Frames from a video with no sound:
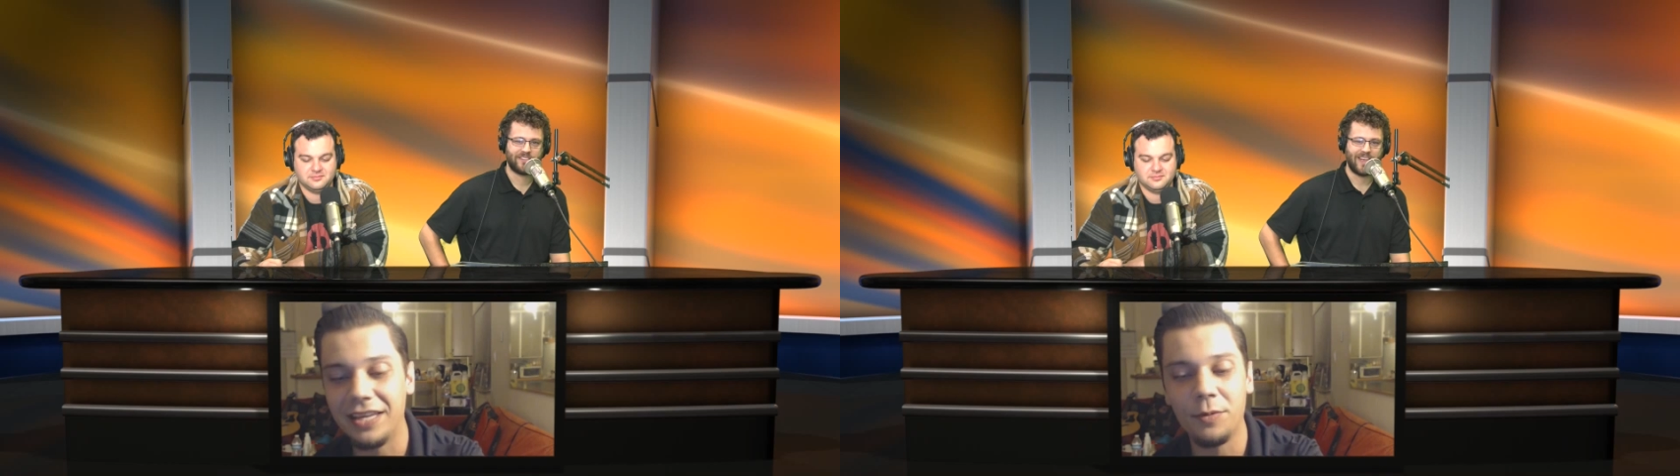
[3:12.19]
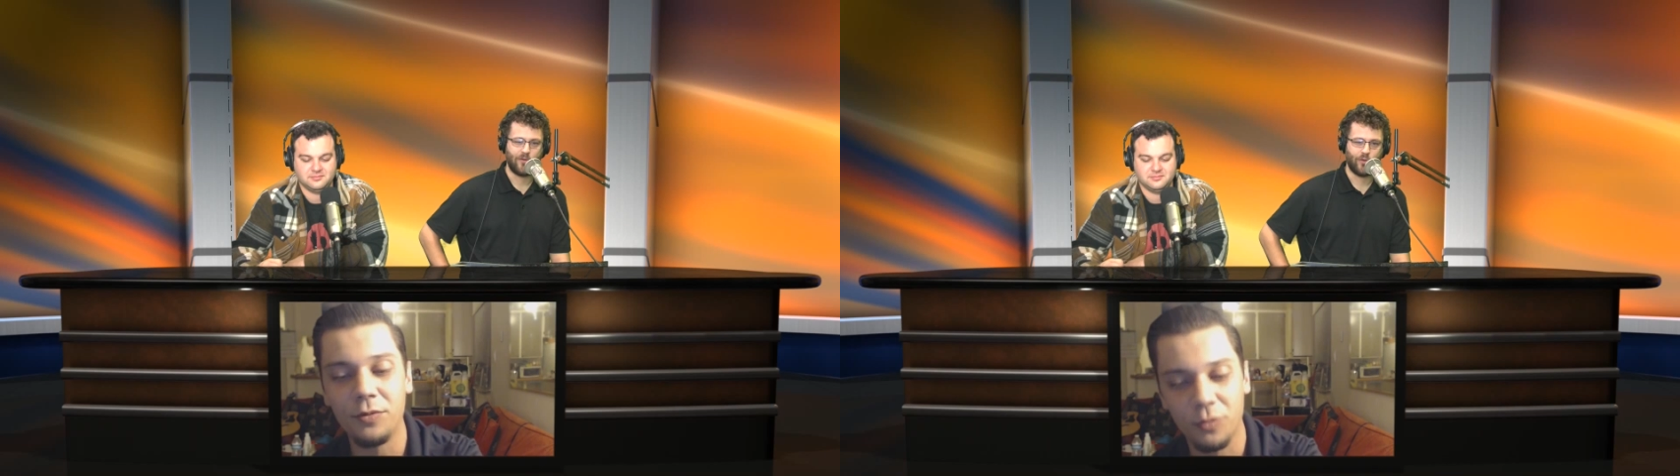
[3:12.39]

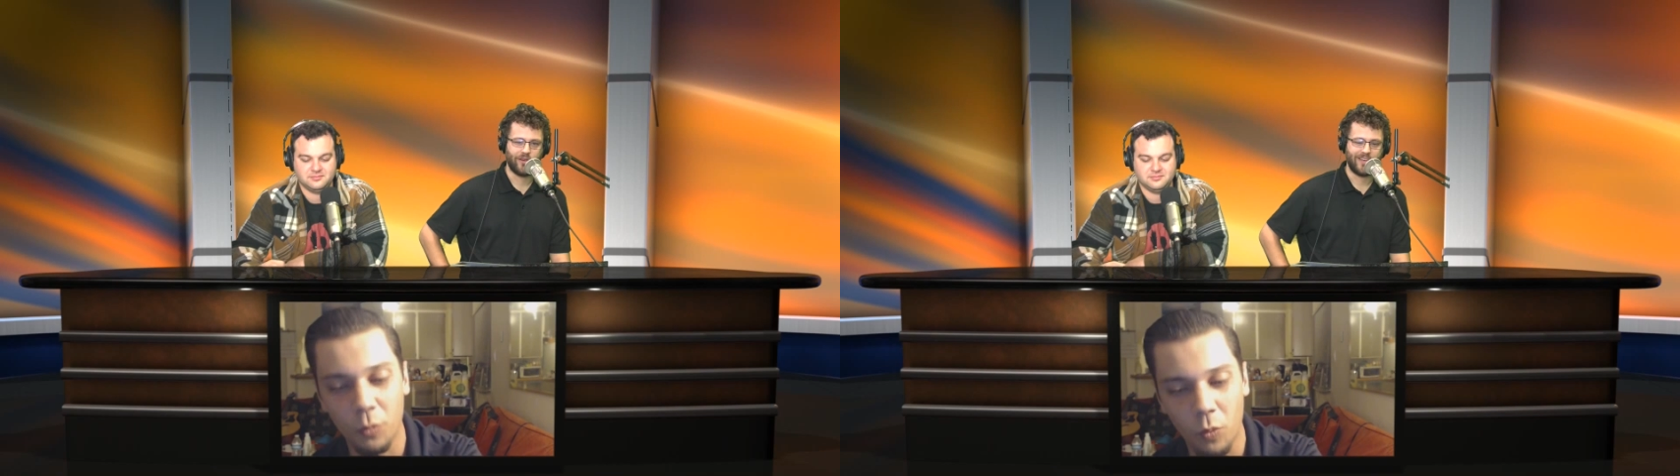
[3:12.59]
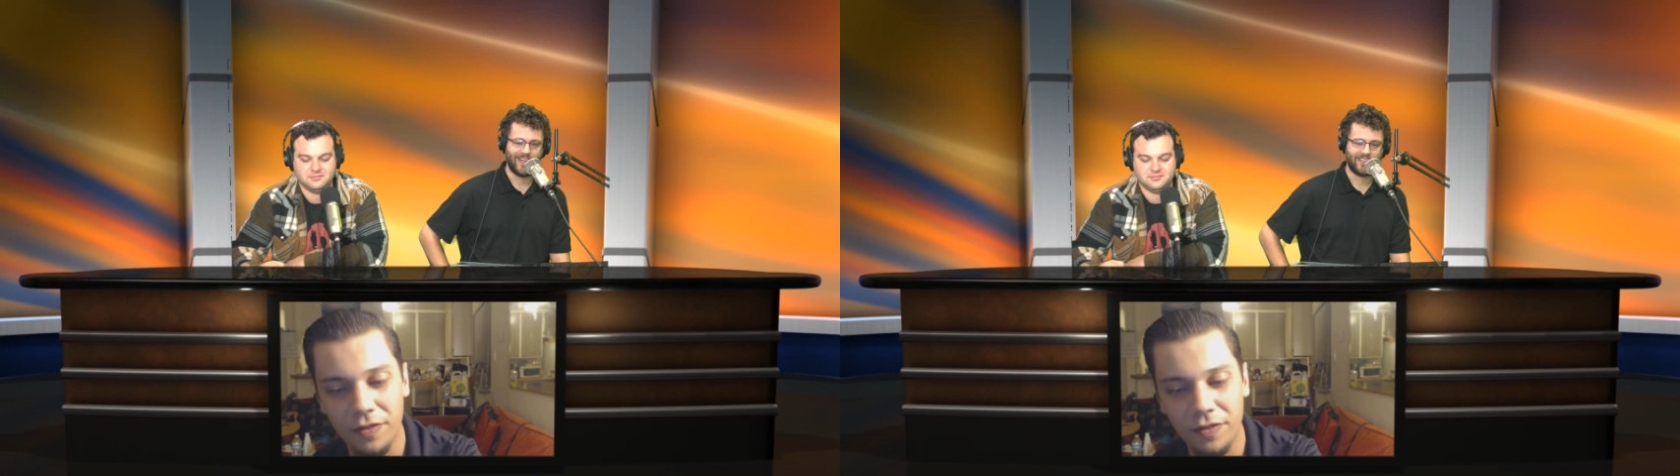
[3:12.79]
he was the
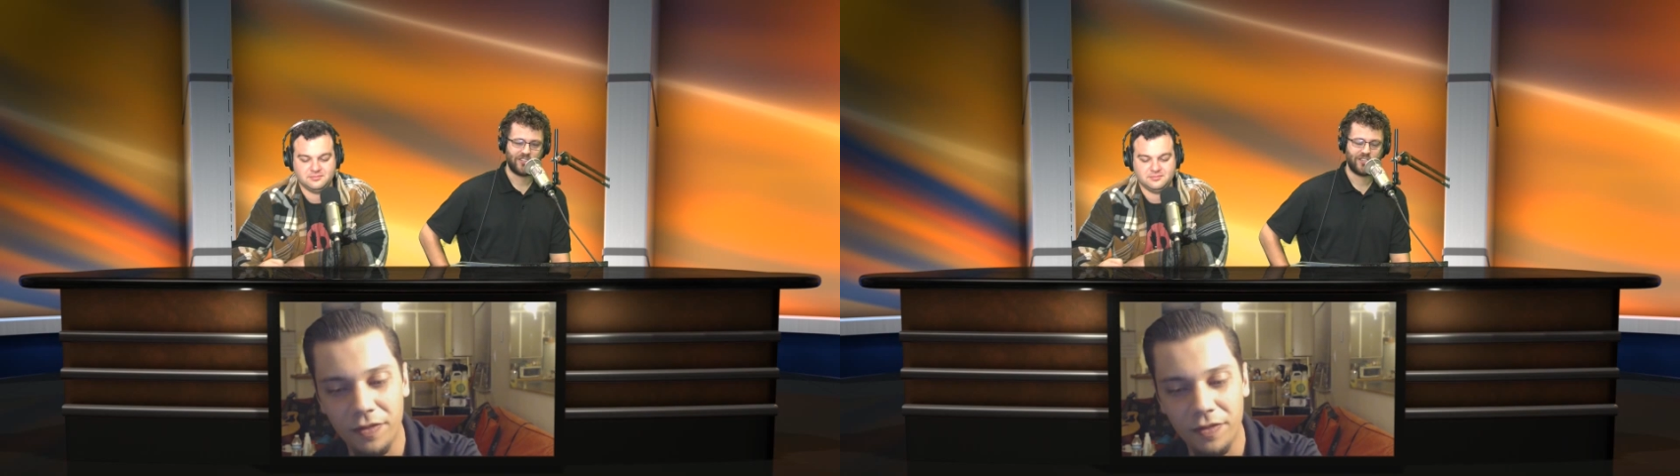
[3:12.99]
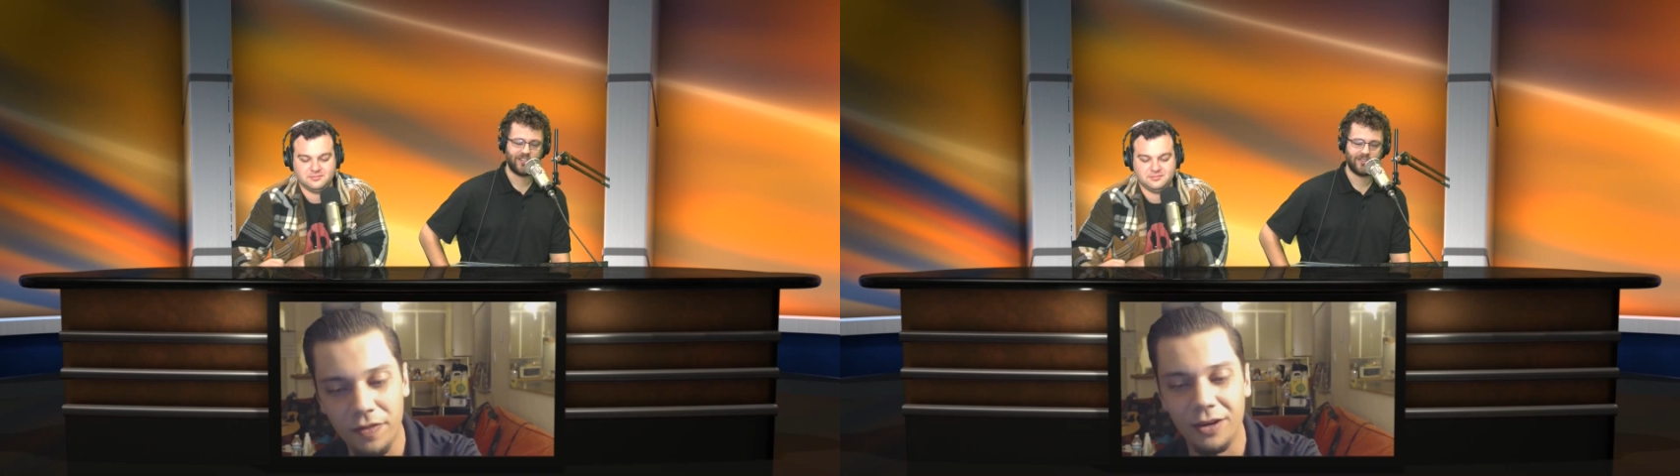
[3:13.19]
one
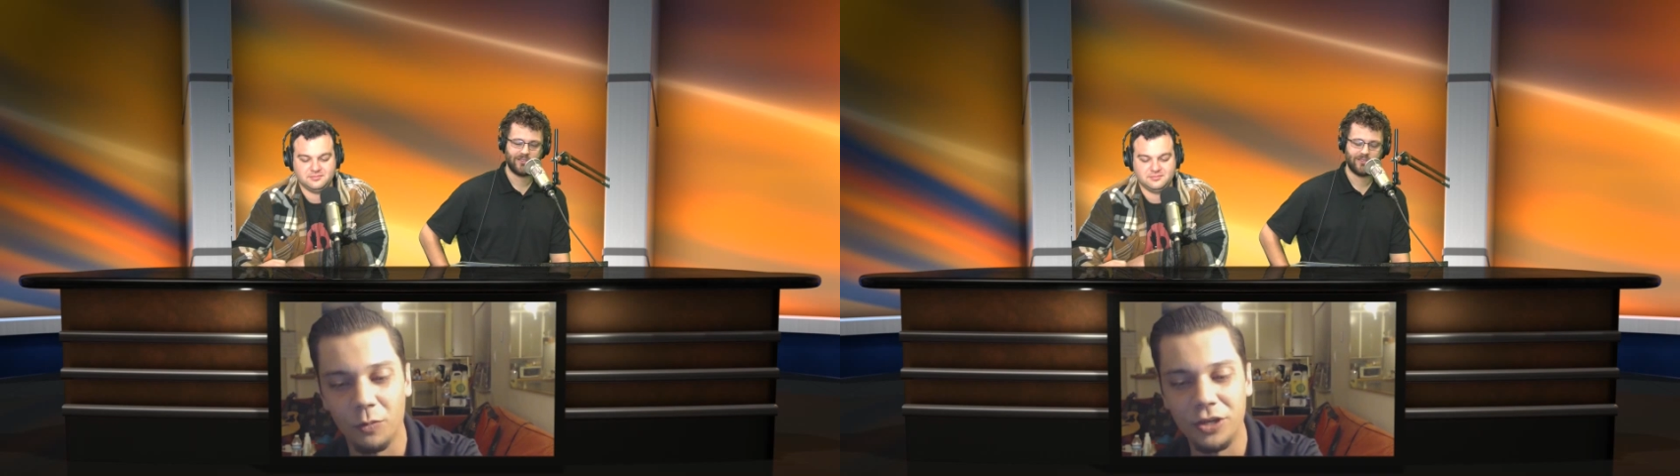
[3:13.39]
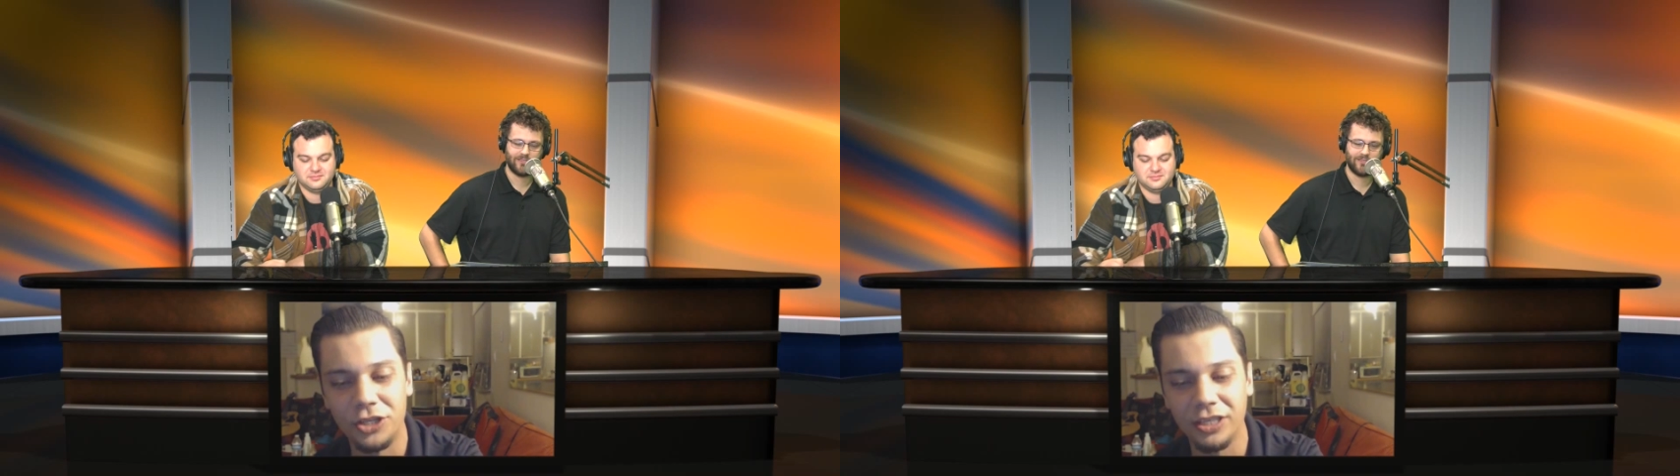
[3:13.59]
that
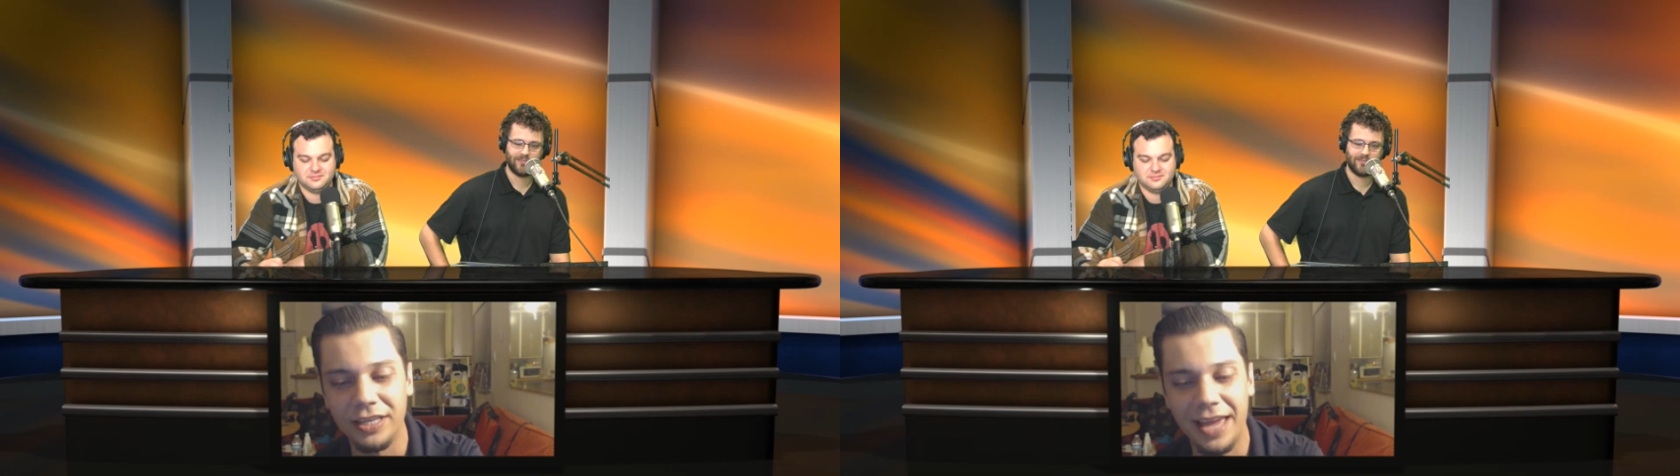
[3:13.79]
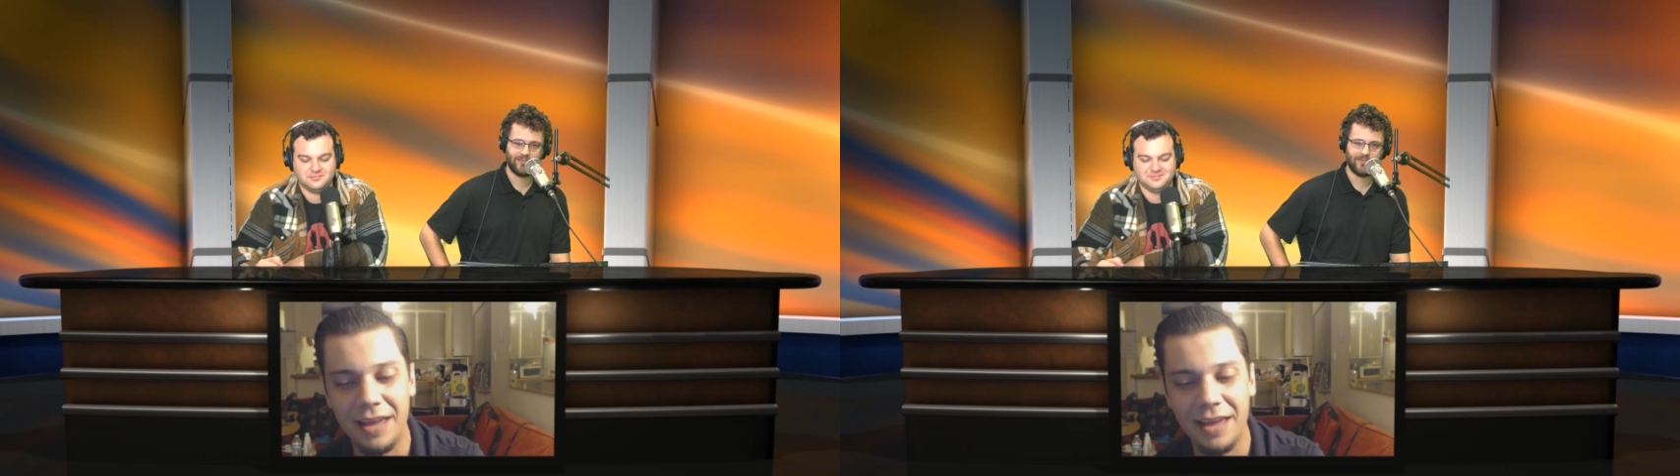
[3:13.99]
originally
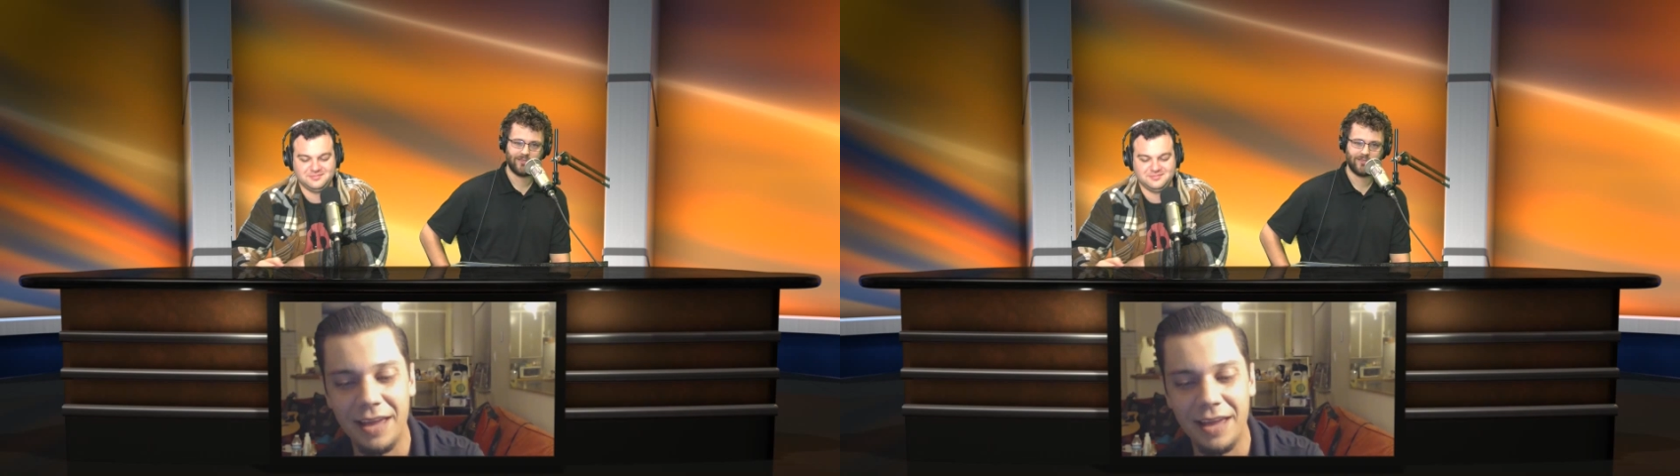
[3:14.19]
gave me